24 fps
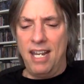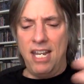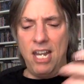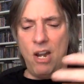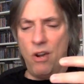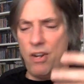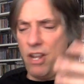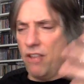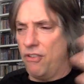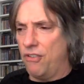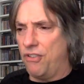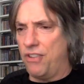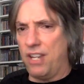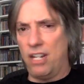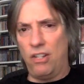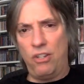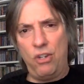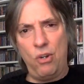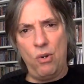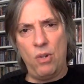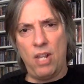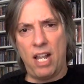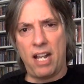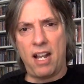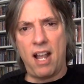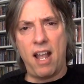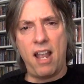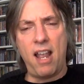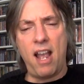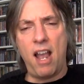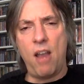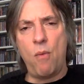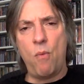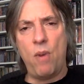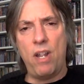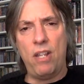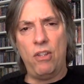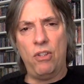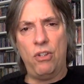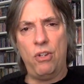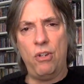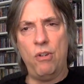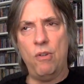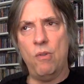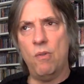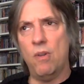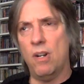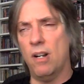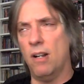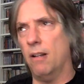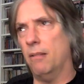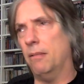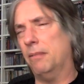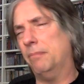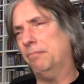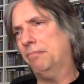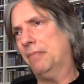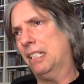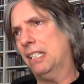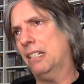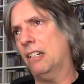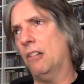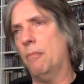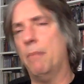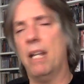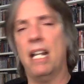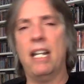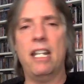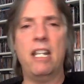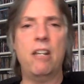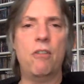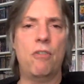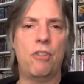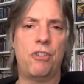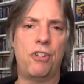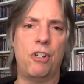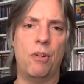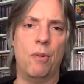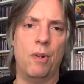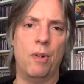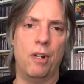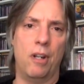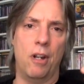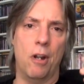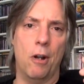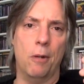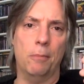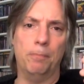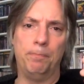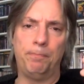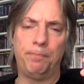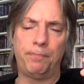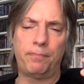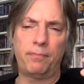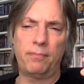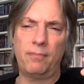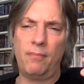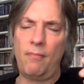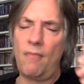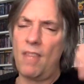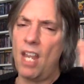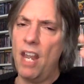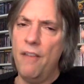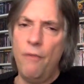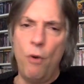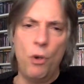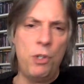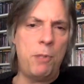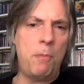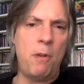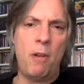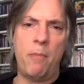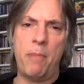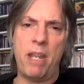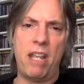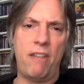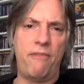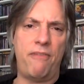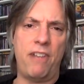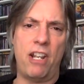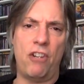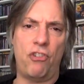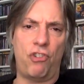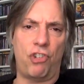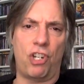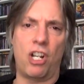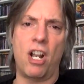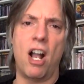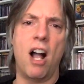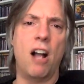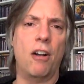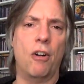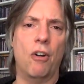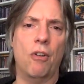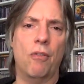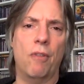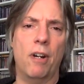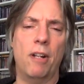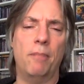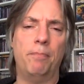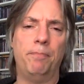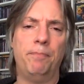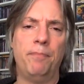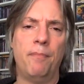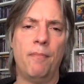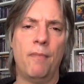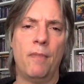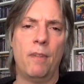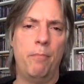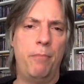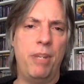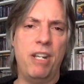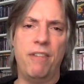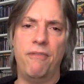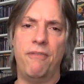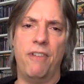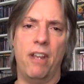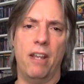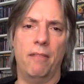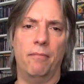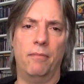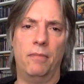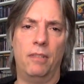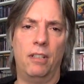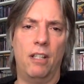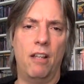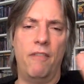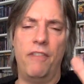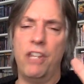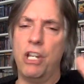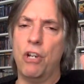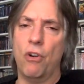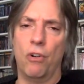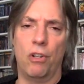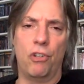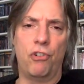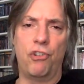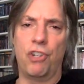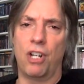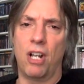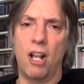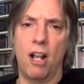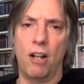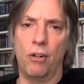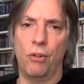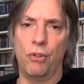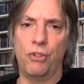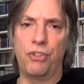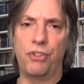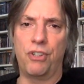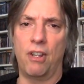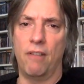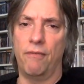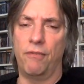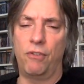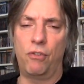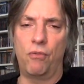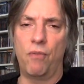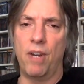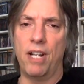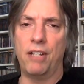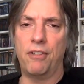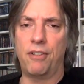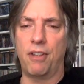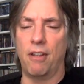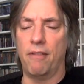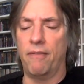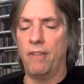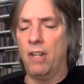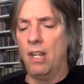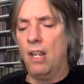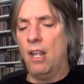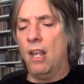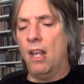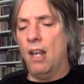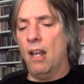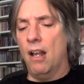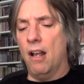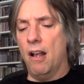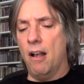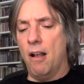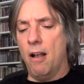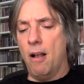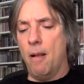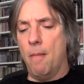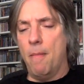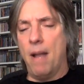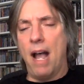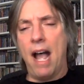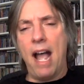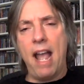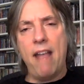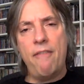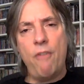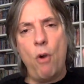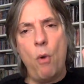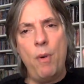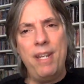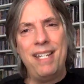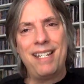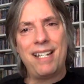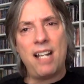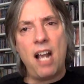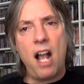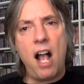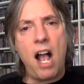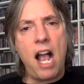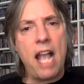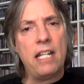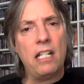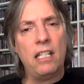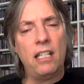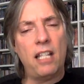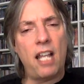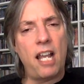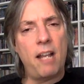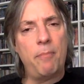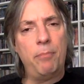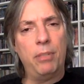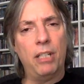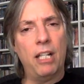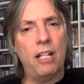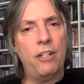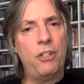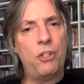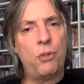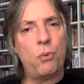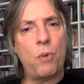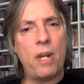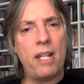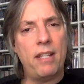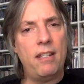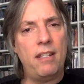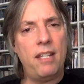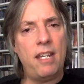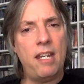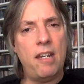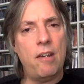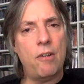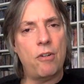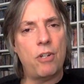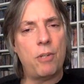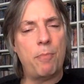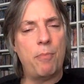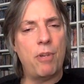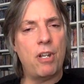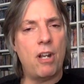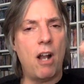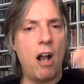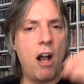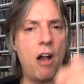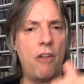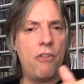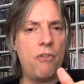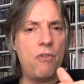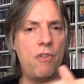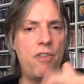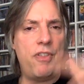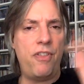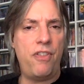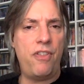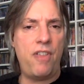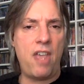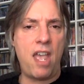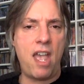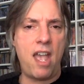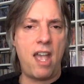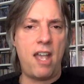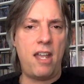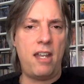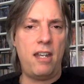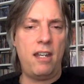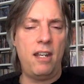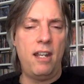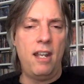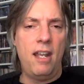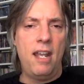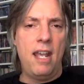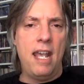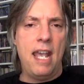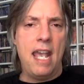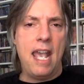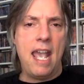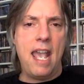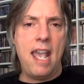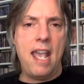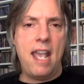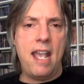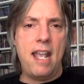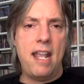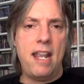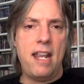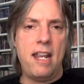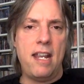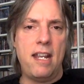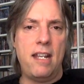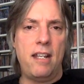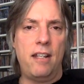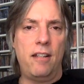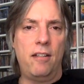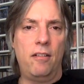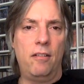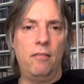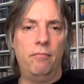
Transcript: You know, another thing too, like I, I went into uh, I don't know about a year or so ago, I've always been a fan of Chicago, right? Big fan. Love the early Chicago stuff. Great stuff. Um, I've always kind of liked Blood, Sweat, and Tears, but other than a